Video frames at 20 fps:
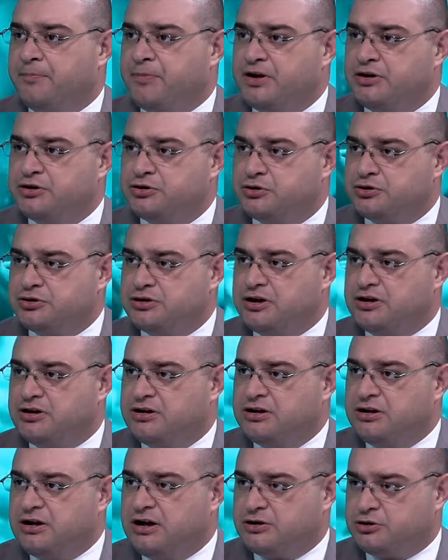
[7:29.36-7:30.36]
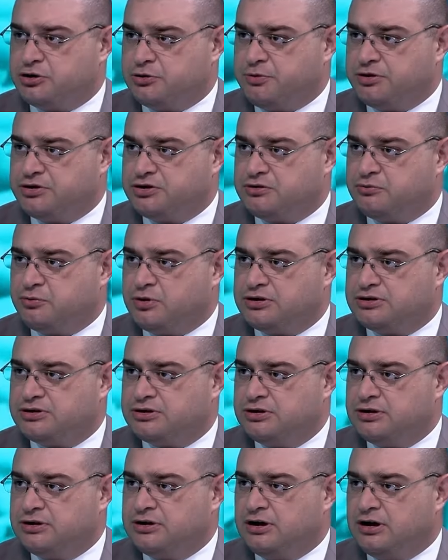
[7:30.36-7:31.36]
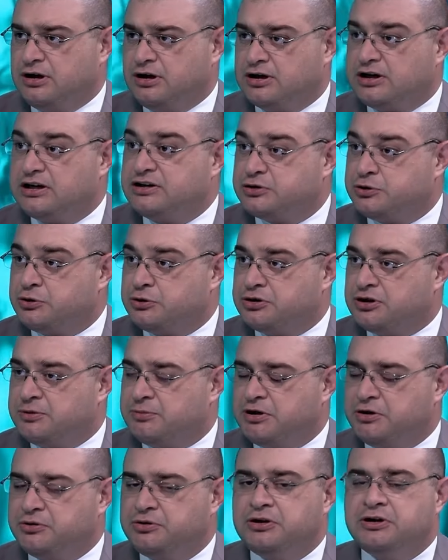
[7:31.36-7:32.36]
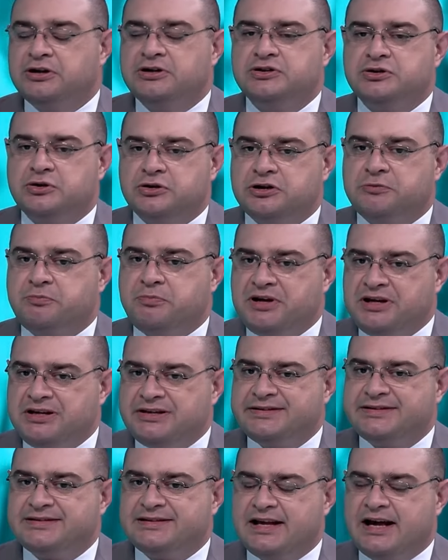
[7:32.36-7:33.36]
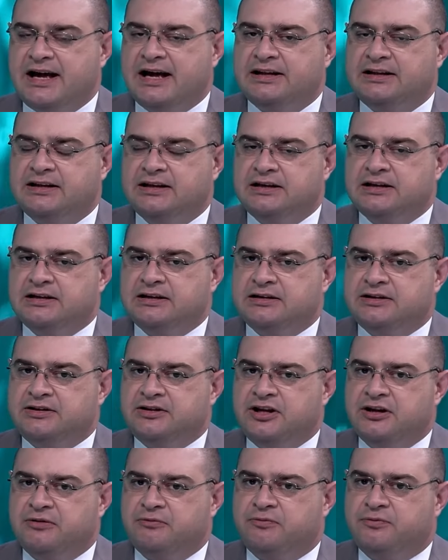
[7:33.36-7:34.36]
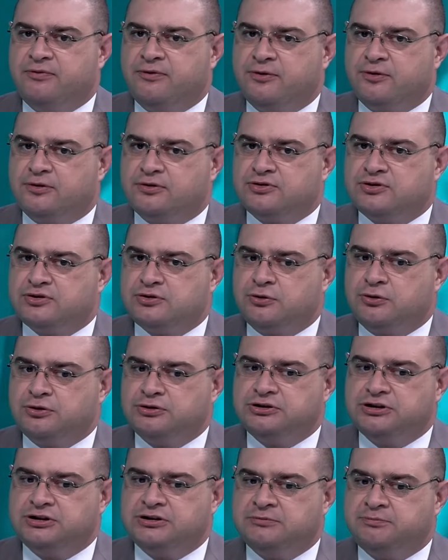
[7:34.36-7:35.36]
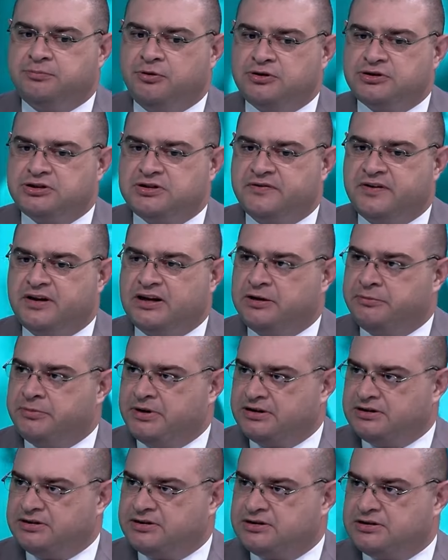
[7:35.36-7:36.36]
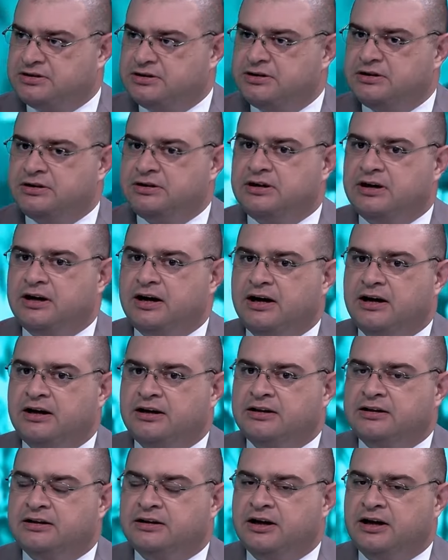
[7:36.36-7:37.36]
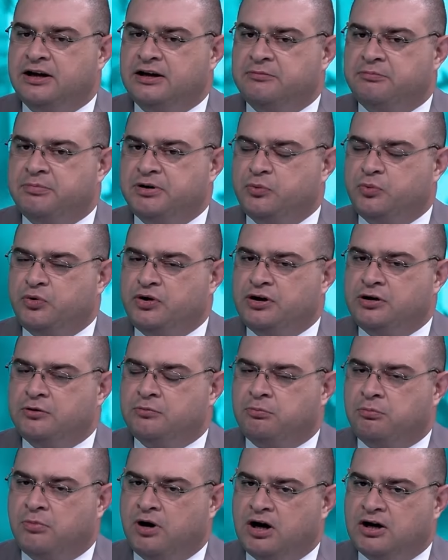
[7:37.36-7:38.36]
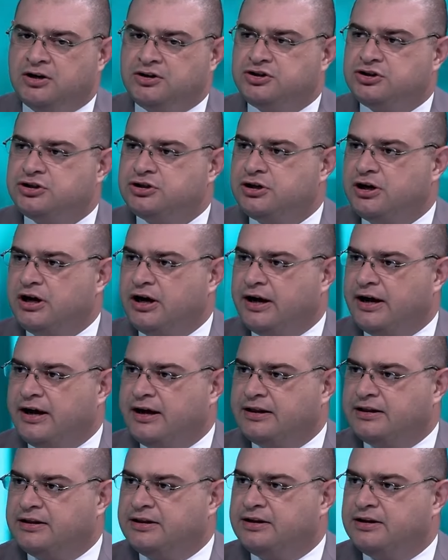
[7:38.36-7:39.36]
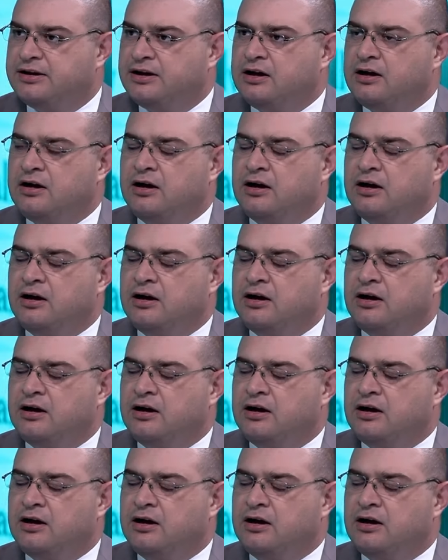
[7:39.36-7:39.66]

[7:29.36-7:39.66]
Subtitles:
issues that Azerbaijan was concerned about. So it means that there were certain positive elements in between March and